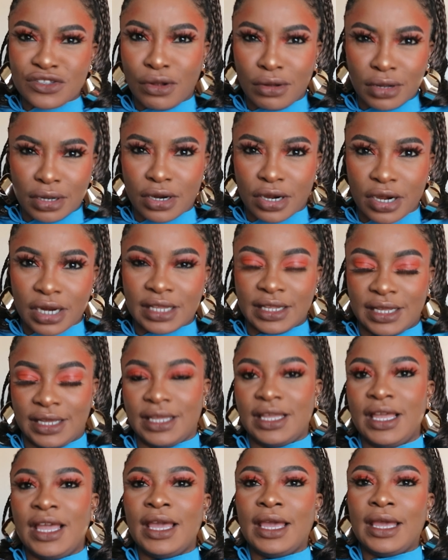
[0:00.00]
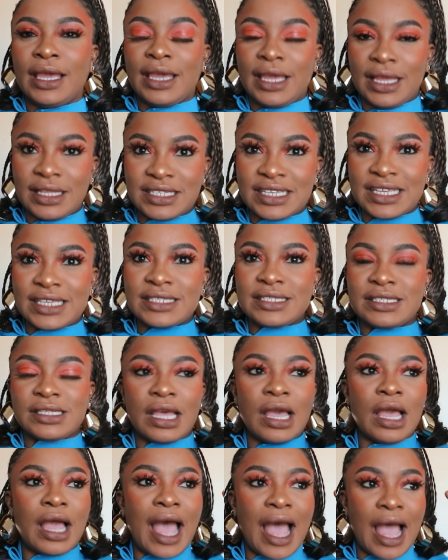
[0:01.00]
girly. It is,
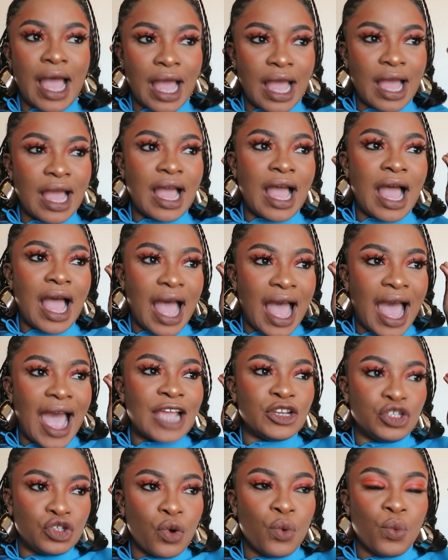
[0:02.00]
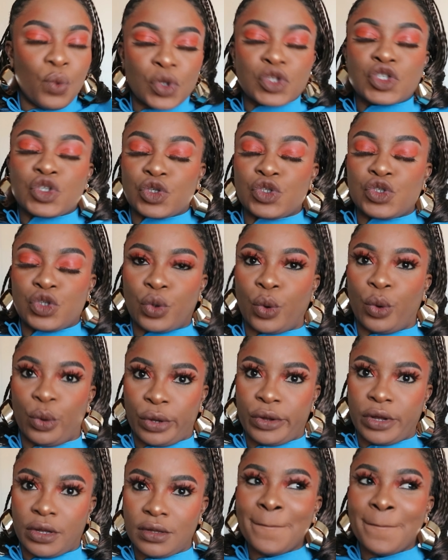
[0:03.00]
I don't want to talk,